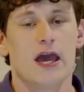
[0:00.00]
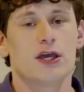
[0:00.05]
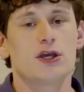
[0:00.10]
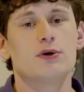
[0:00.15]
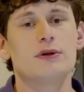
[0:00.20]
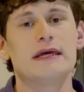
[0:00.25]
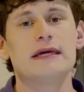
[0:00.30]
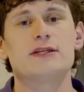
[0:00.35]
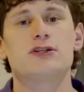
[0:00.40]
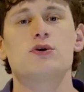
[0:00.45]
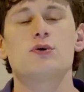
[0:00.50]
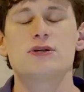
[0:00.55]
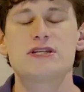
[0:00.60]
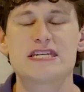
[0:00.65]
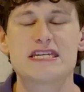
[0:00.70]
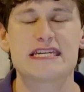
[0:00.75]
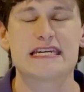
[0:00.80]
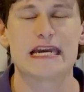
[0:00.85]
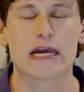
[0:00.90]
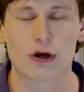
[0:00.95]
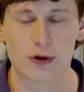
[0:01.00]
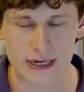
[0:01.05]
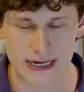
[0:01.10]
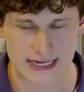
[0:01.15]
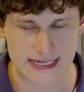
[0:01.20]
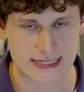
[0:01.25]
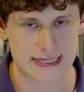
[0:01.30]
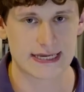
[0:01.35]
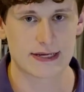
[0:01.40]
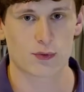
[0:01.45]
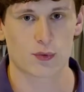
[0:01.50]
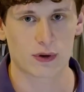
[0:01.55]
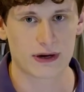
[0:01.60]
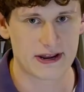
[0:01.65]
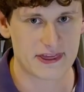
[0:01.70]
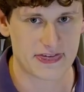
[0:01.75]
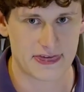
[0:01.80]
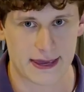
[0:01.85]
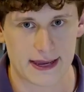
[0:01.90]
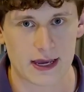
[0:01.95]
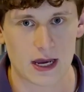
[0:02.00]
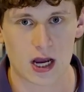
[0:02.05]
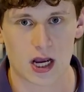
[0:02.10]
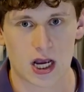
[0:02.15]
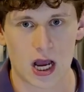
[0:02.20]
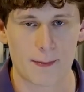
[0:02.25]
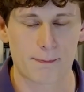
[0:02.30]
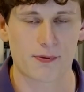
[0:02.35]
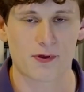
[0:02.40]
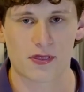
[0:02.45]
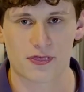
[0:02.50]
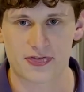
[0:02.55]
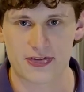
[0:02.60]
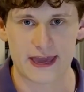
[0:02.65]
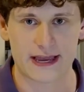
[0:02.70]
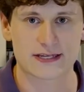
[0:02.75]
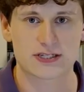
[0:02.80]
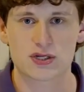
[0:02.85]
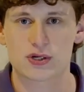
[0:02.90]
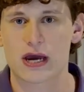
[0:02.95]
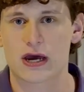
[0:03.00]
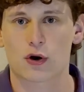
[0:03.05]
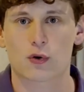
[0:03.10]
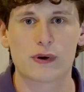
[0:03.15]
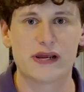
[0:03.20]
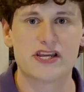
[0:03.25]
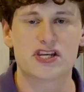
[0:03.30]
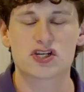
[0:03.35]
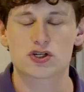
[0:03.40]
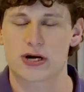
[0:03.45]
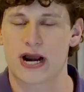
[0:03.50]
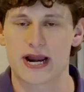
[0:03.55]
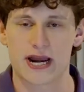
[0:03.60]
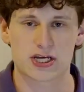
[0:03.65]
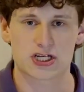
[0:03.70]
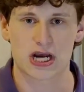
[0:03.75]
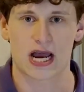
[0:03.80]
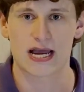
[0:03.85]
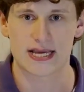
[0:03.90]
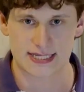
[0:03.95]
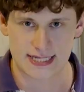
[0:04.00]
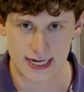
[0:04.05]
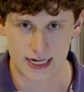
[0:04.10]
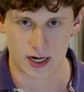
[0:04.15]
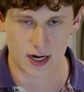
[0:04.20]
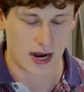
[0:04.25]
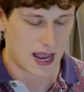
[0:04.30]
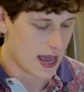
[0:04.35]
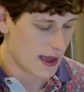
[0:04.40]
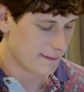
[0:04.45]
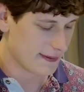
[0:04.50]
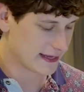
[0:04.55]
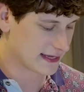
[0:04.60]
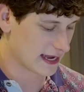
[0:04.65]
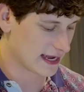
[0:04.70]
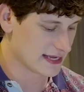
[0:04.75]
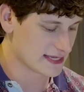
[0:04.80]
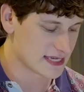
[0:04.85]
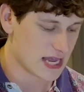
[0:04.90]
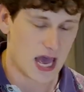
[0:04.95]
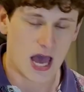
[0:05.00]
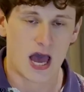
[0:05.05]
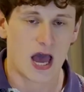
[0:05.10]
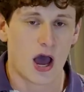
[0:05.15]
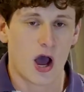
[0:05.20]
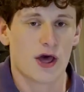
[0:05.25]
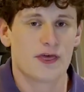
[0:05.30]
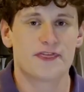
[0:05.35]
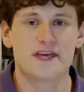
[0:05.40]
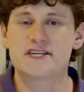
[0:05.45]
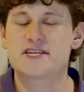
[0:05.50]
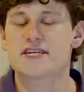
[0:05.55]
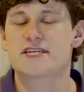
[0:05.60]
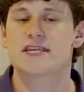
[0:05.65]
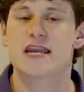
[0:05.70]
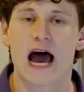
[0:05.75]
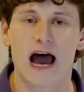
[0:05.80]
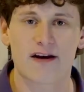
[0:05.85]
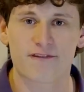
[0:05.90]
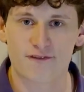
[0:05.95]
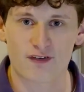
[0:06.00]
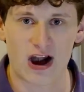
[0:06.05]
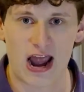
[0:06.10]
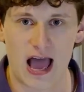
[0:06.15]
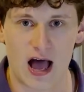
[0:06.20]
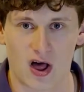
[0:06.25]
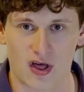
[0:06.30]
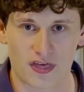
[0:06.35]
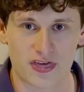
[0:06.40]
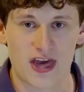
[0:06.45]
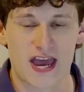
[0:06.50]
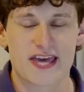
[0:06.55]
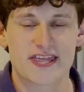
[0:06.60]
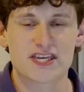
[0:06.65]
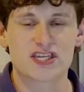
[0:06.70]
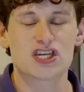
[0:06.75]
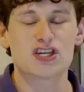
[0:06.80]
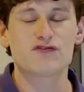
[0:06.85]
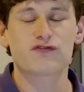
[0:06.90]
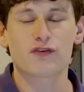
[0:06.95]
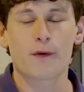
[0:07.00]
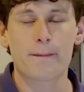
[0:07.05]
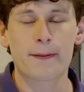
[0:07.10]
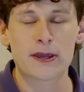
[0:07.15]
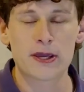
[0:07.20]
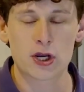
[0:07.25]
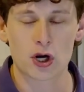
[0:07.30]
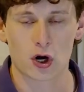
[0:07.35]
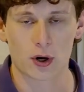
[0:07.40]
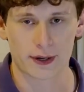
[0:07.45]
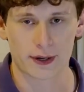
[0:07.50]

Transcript: you need to seriously rethink a couple of things. You gotta re-strategize here, because this is not for health. This is for pure